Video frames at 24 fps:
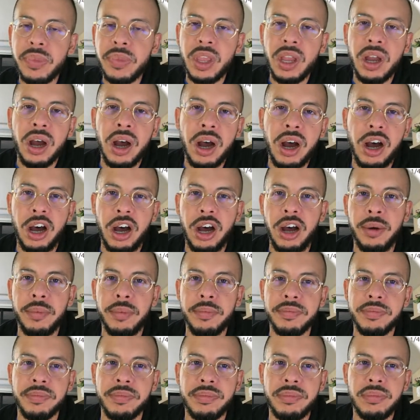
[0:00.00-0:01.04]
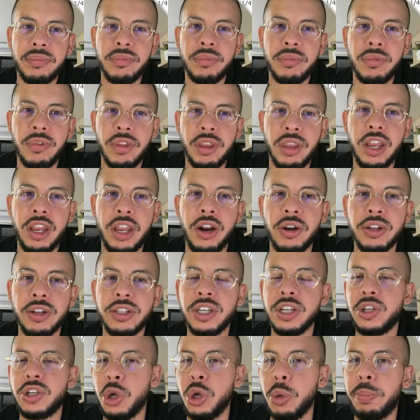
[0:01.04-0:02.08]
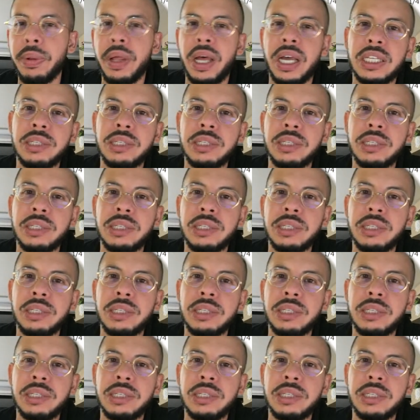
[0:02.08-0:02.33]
You know, it's a duplex,